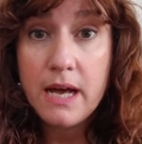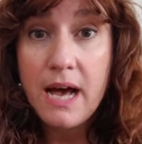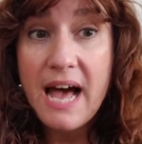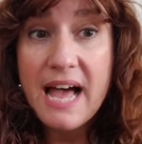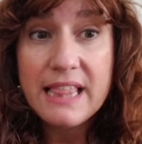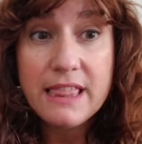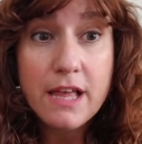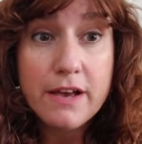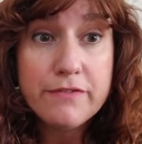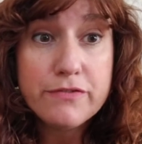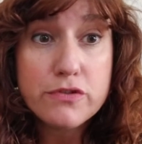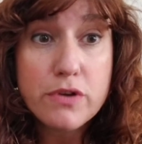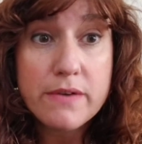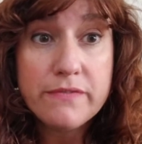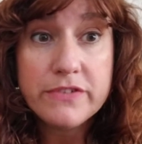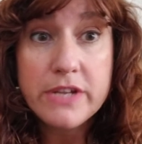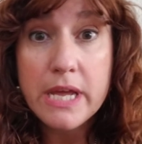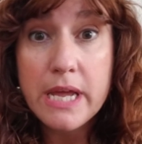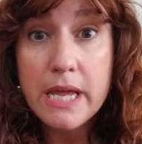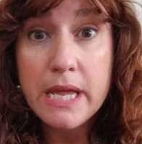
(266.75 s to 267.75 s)
I
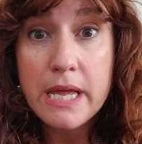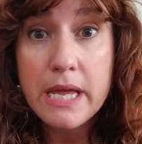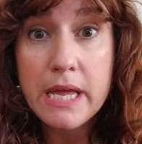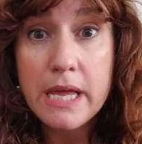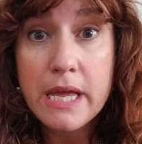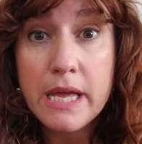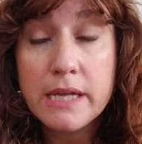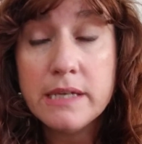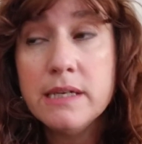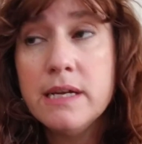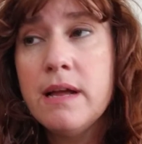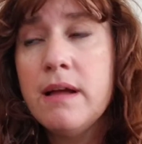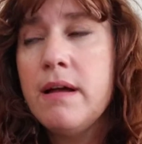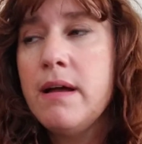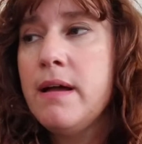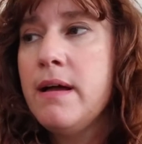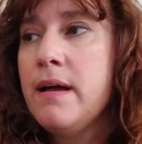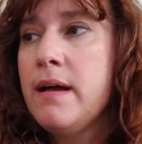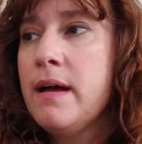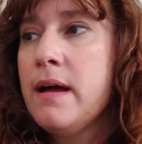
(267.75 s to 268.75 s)
love thrifting.
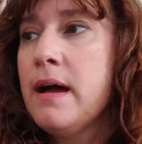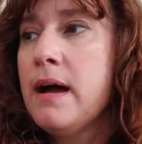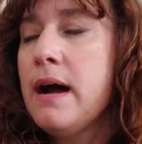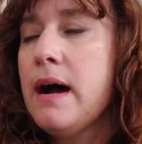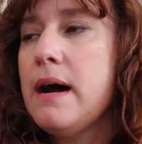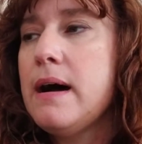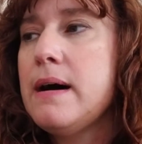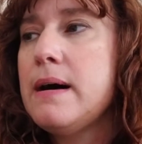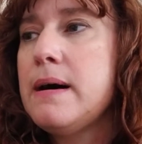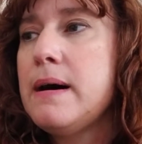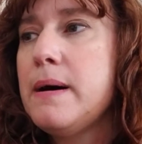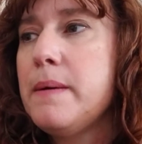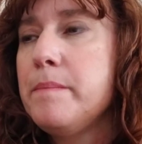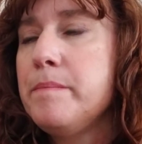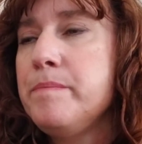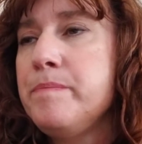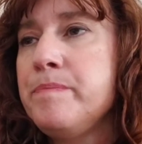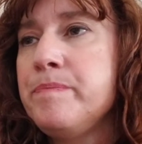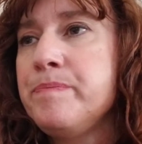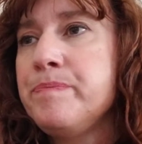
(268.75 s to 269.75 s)

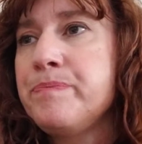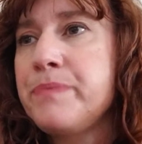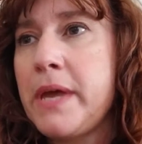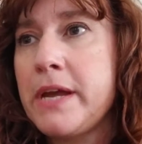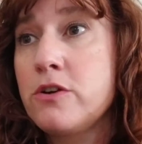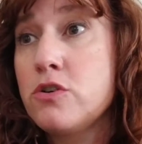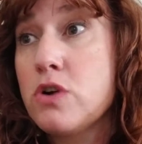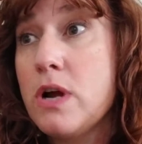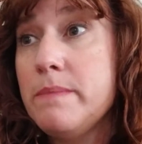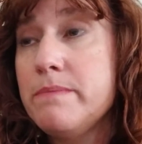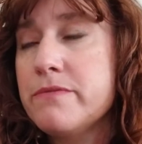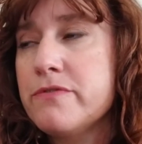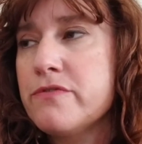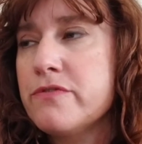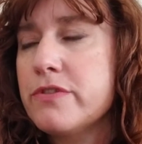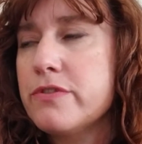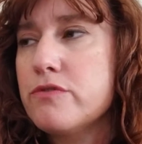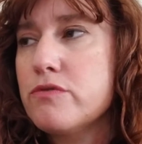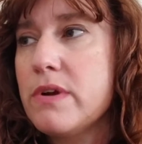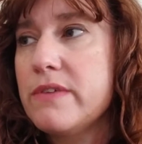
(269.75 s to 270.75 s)
Um, I grew up
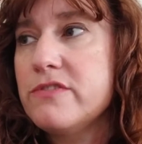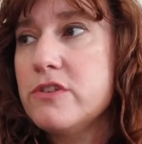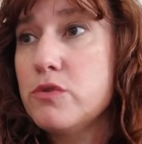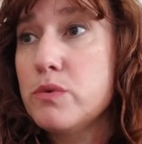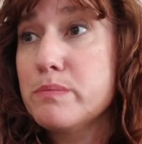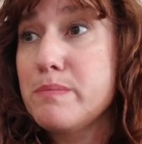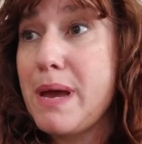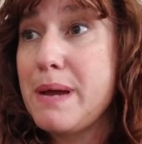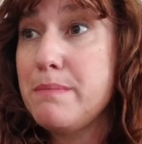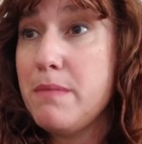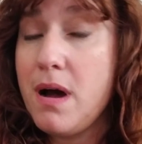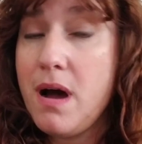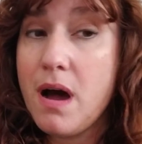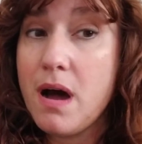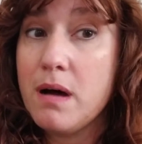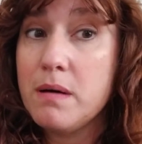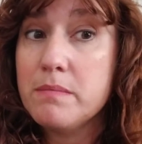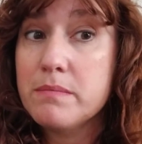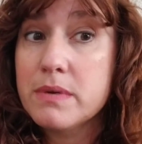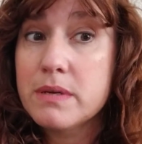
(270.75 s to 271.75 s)
thrifting with my
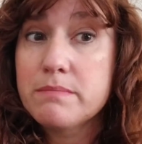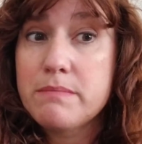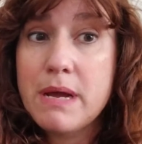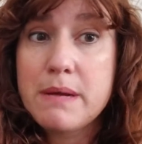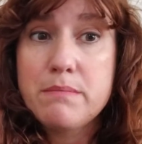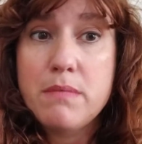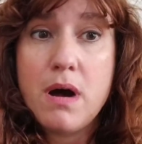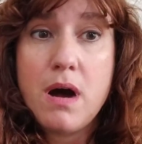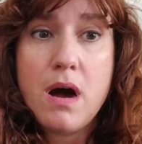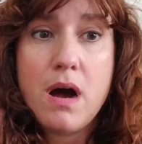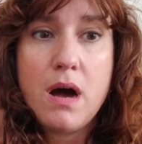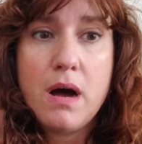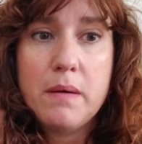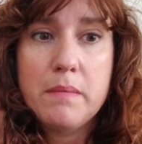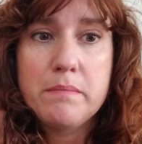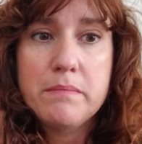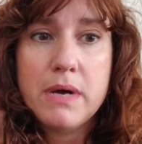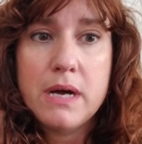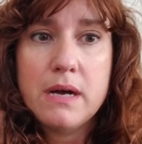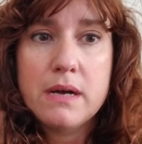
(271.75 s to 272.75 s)
mom. My
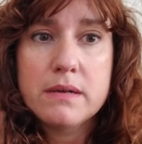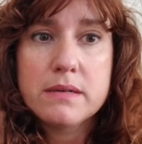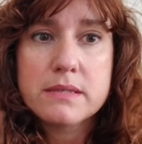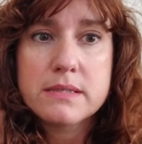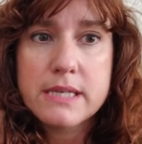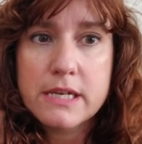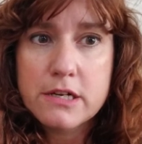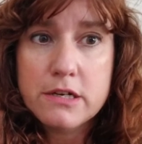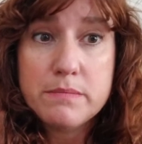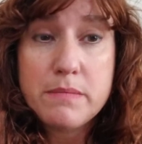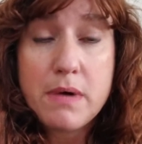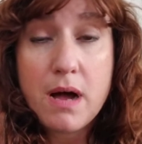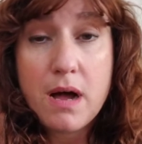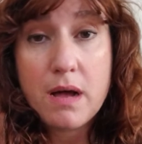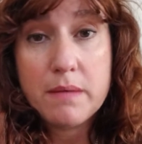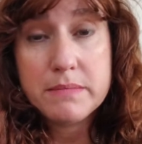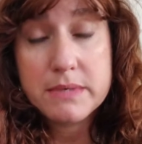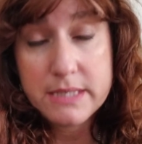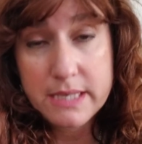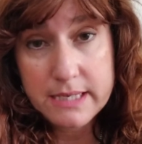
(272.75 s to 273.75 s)
mom, single
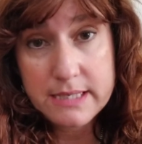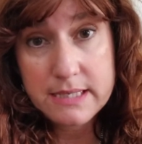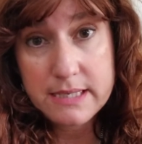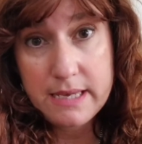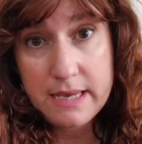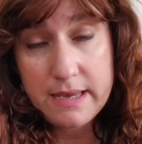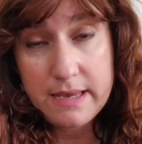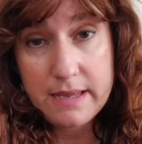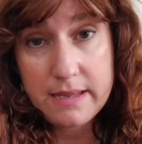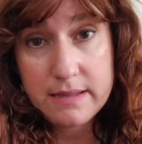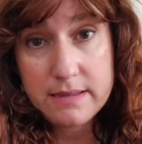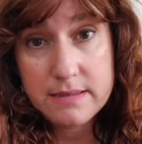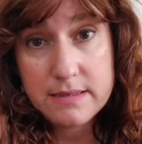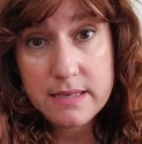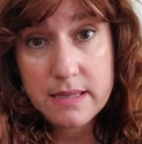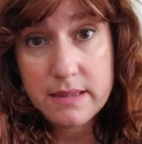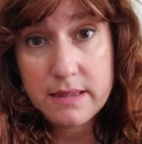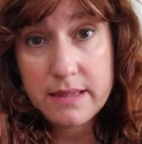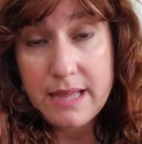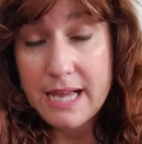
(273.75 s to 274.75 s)
mom, six kids,
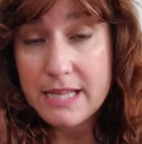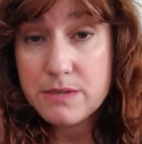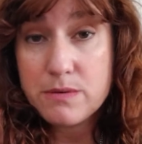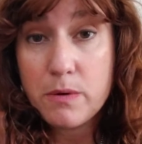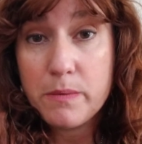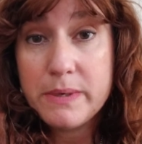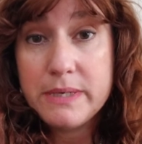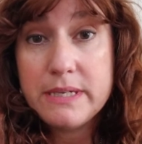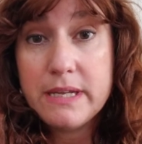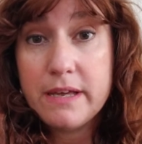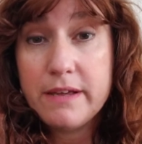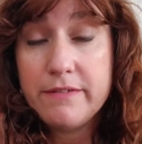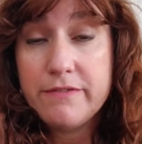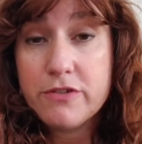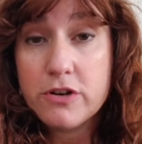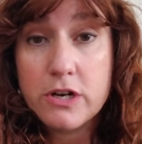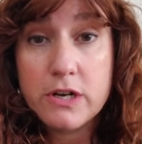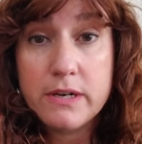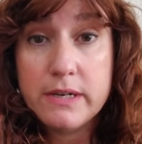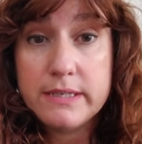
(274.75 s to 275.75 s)
that's what we did
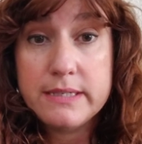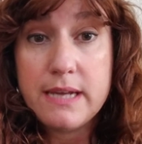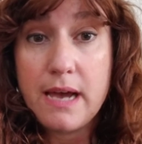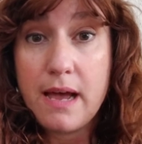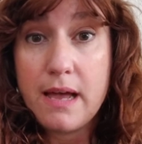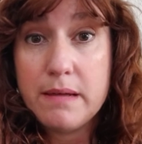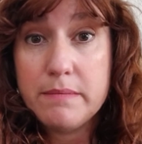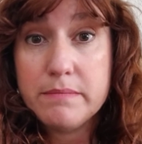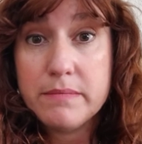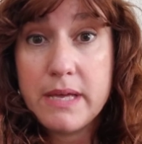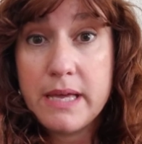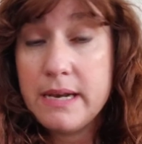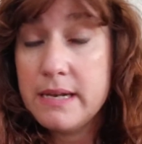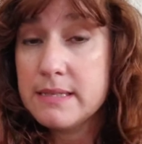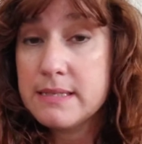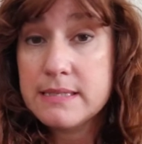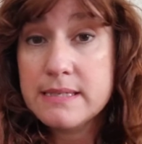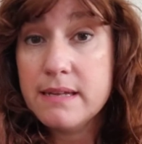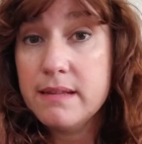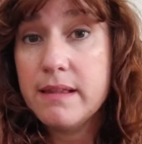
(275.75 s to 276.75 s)
for a good time. And it
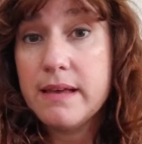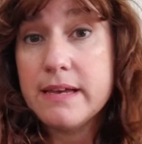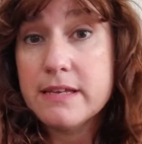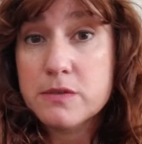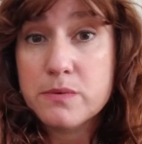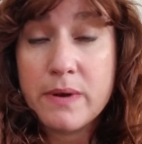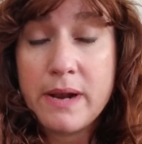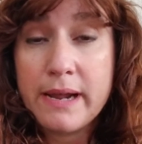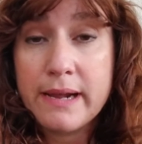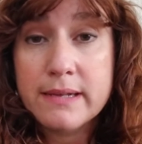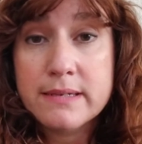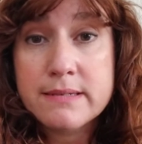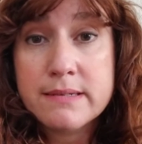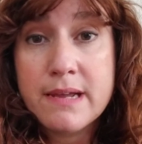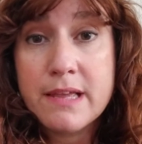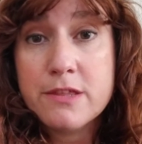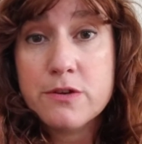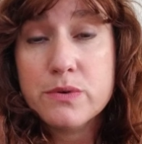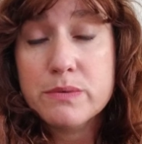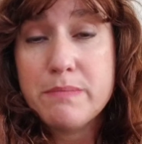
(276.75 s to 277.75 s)
still is. When I get
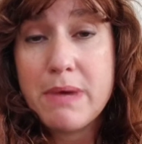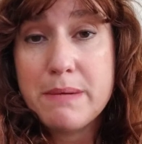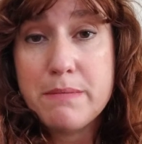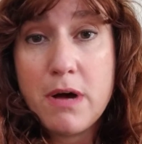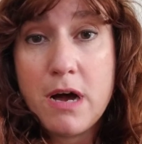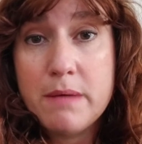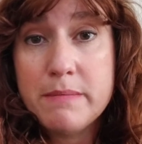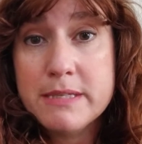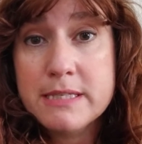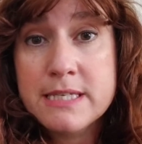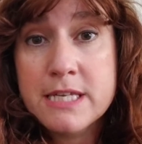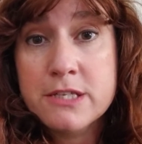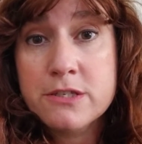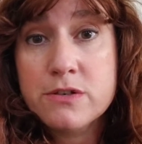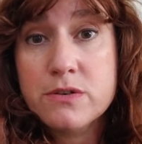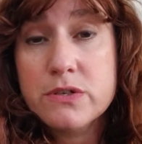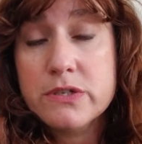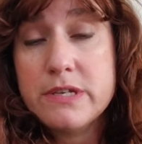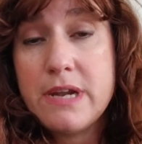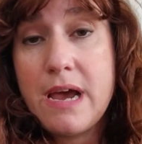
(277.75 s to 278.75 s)
together with my mom and
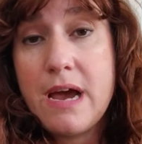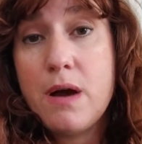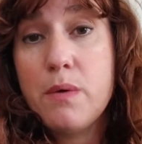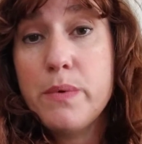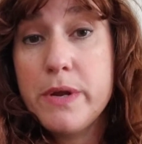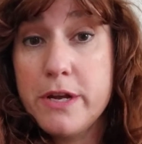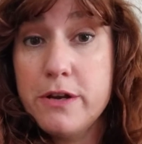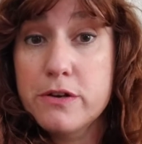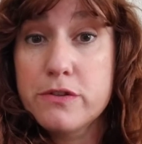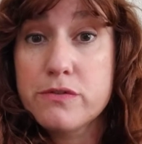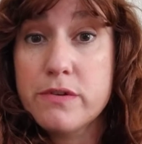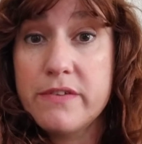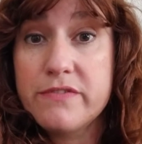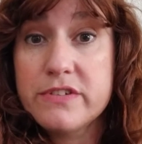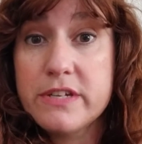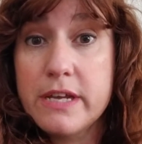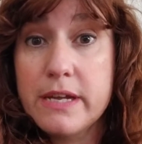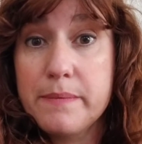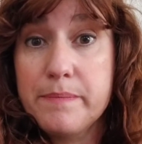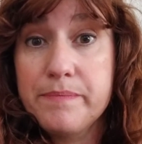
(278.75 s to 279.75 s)
sisters now, we go
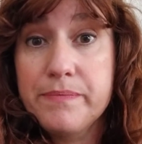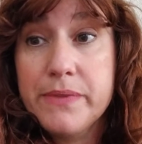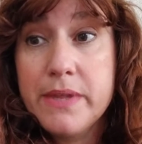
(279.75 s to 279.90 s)
thrifting.